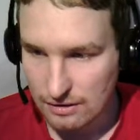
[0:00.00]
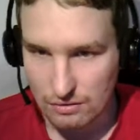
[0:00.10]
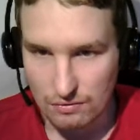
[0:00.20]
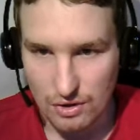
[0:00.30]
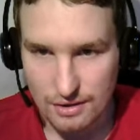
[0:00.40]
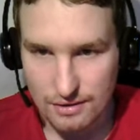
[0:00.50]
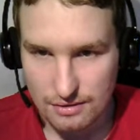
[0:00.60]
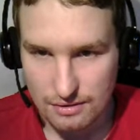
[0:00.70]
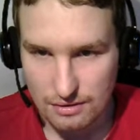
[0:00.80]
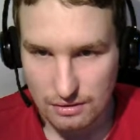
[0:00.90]

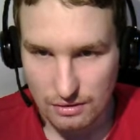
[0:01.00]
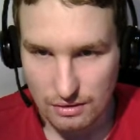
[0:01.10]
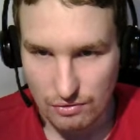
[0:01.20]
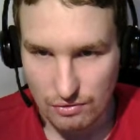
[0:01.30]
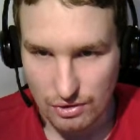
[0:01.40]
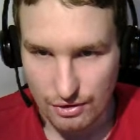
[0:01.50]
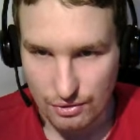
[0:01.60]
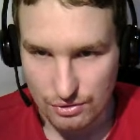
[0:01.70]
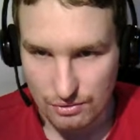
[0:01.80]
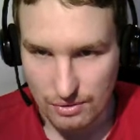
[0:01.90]
words. Therefore, I
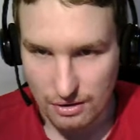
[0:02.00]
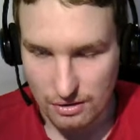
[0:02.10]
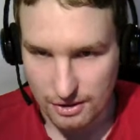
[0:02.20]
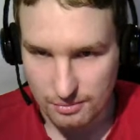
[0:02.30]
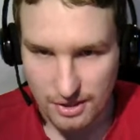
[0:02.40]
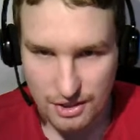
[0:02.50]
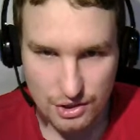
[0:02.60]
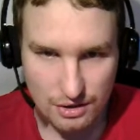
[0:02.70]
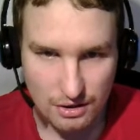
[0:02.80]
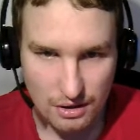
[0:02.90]
use a regular
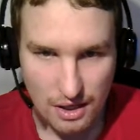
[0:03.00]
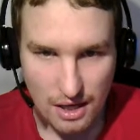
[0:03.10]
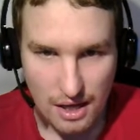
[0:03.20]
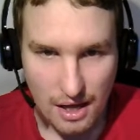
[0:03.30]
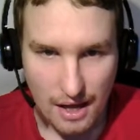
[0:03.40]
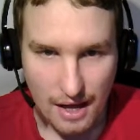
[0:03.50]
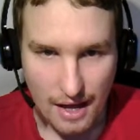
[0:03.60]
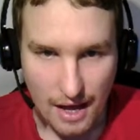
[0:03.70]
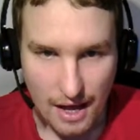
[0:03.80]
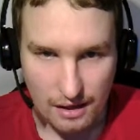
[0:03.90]
expression.
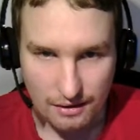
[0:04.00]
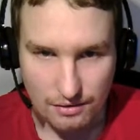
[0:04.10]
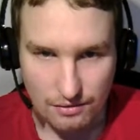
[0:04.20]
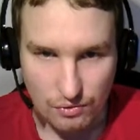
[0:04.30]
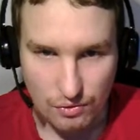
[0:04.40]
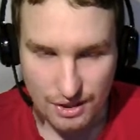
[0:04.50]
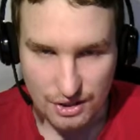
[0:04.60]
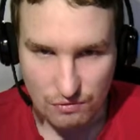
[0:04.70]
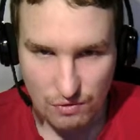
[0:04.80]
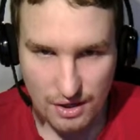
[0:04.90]
And for
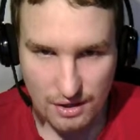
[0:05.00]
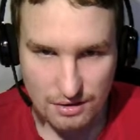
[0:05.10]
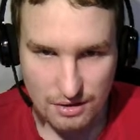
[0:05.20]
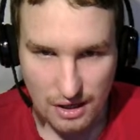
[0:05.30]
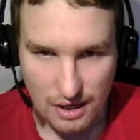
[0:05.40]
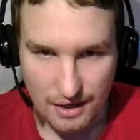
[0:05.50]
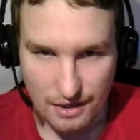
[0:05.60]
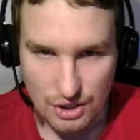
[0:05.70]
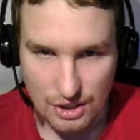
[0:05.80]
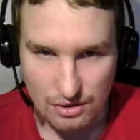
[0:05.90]
each word, I
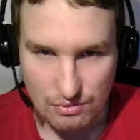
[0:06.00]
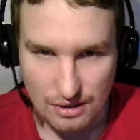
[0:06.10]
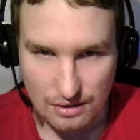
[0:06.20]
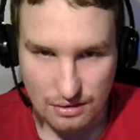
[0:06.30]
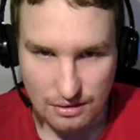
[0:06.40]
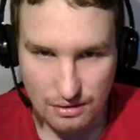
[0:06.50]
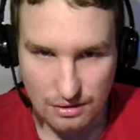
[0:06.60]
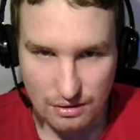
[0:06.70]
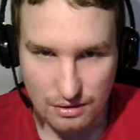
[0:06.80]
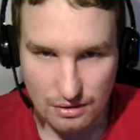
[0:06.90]
generate.
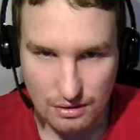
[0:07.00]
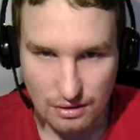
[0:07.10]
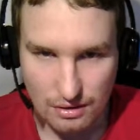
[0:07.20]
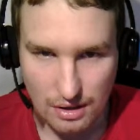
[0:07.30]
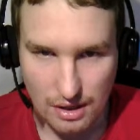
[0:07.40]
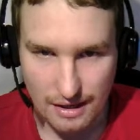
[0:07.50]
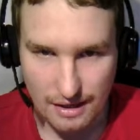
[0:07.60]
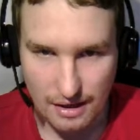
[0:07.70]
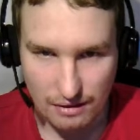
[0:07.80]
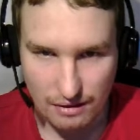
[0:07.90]

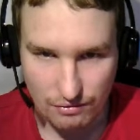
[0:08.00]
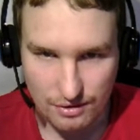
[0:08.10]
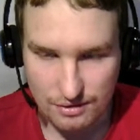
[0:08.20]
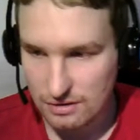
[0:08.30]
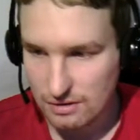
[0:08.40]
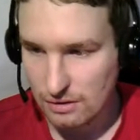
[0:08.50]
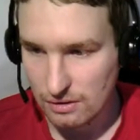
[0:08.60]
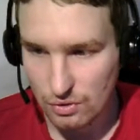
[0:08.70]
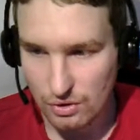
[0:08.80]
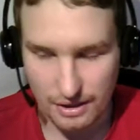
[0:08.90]
I first
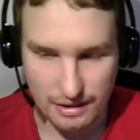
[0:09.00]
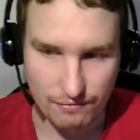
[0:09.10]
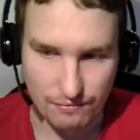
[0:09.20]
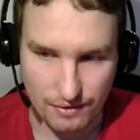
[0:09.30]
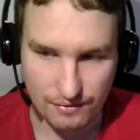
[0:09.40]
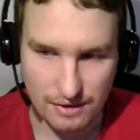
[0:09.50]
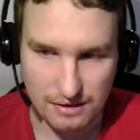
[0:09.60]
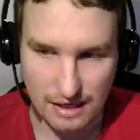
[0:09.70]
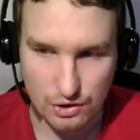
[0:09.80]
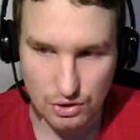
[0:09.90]
look if
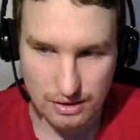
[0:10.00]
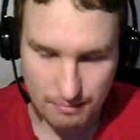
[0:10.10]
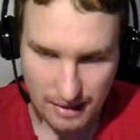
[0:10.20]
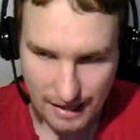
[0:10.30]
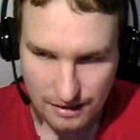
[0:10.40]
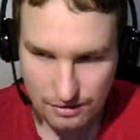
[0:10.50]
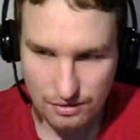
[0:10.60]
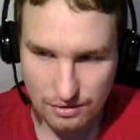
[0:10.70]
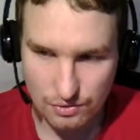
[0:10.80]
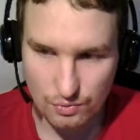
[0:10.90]
there's actually a
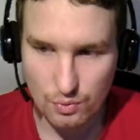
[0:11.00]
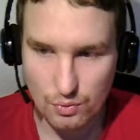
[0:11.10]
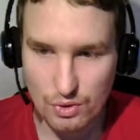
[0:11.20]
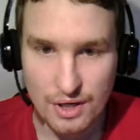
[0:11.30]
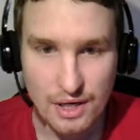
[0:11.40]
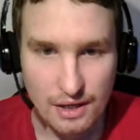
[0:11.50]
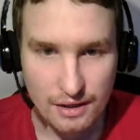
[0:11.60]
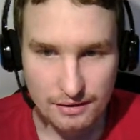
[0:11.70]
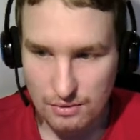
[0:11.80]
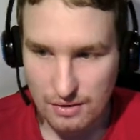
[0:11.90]
pass through
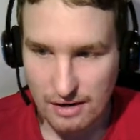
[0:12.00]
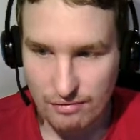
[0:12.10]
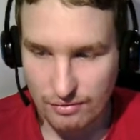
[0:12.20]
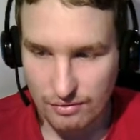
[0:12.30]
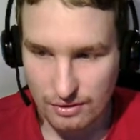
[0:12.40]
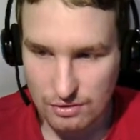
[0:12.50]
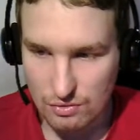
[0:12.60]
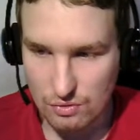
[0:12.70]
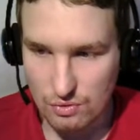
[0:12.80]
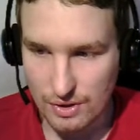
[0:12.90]
the graph.
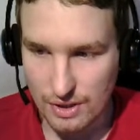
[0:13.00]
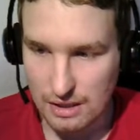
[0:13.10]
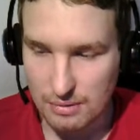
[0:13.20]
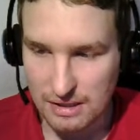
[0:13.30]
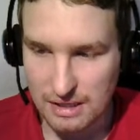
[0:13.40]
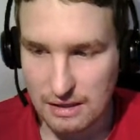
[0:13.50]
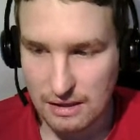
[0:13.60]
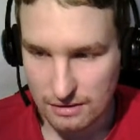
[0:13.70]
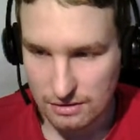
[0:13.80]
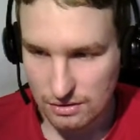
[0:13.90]
So in the
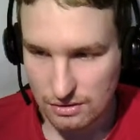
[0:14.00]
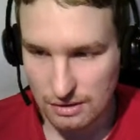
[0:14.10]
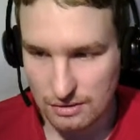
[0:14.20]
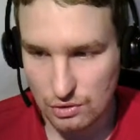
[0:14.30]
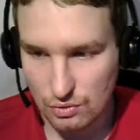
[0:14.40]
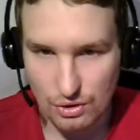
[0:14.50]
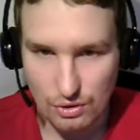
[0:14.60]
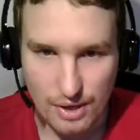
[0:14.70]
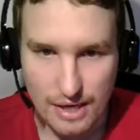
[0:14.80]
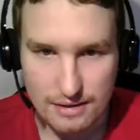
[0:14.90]
beginning, it's doing already